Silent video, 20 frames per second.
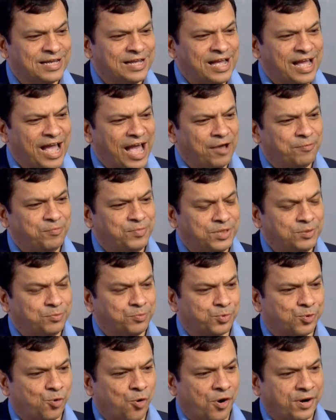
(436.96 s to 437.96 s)
have been
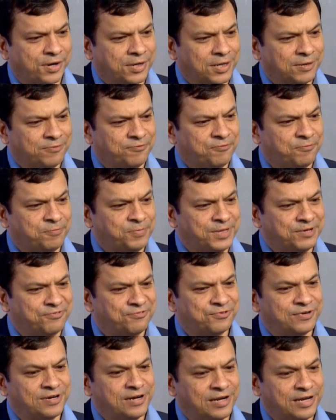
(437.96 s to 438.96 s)
brought up
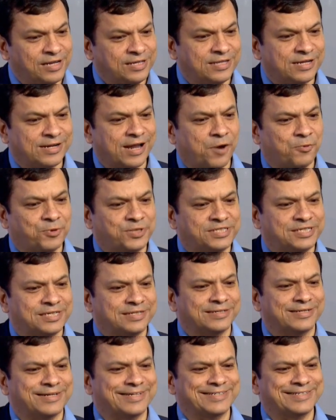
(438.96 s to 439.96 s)
differently than our
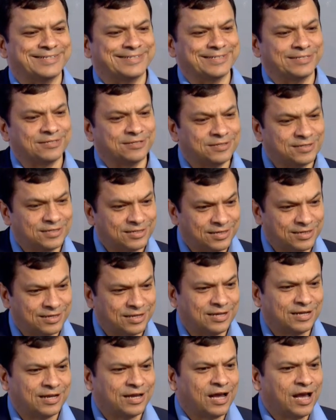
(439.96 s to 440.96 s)
generation.
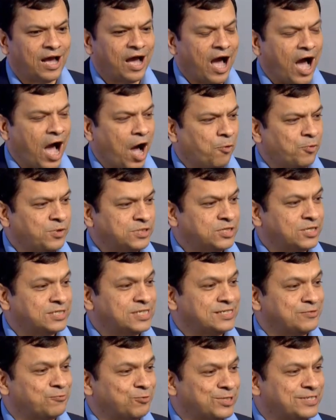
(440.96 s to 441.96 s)
Ours
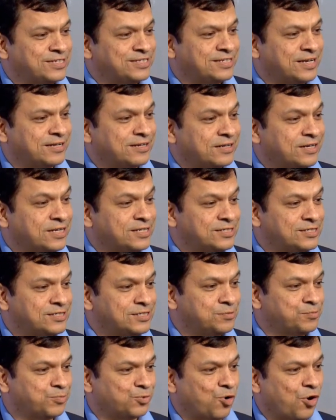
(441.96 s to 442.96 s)
was a
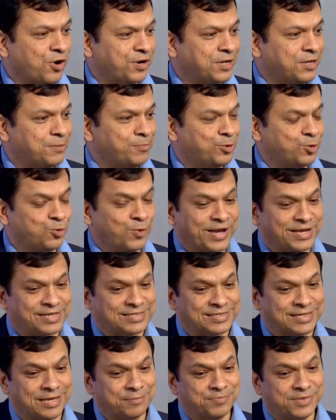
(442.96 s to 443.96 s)
generation brought up to
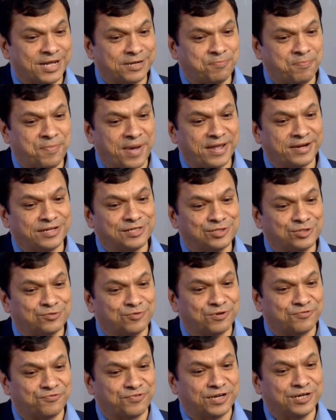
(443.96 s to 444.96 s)
accept that parents were
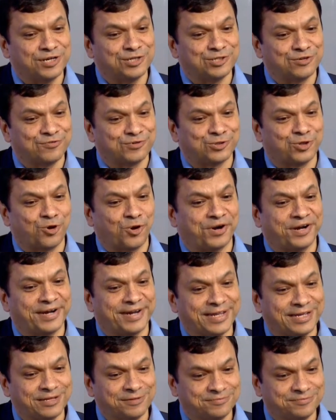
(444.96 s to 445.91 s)
figures of authority.